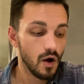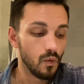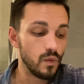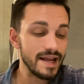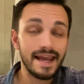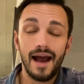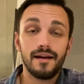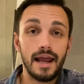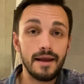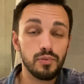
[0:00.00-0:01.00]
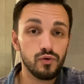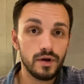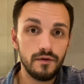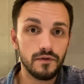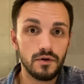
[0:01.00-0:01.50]
We get a
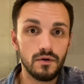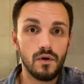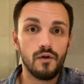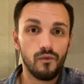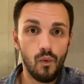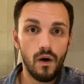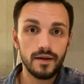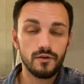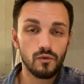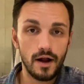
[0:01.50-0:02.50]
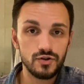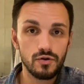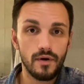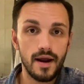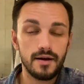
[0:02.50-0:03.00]
preview of what the
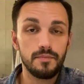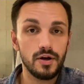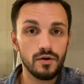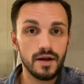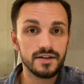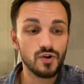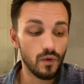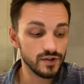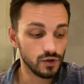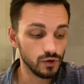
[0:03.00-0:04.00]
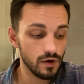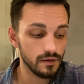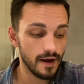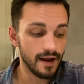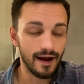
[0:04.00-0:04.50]
retrograde period is going to look
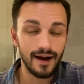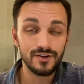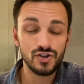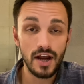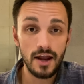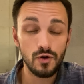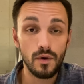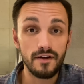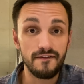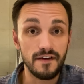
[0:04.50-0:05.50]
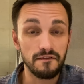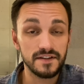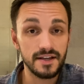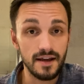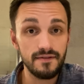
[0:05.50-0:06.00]
like on January
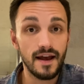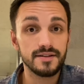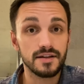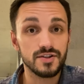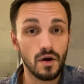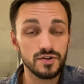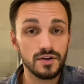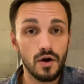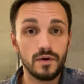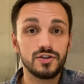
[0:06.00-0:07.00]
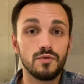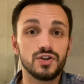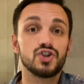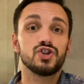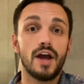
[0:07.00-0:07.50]
15th as it starts to go into
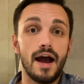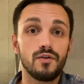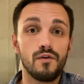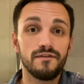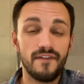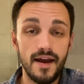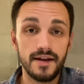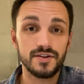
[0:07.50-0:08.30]
its shadow phase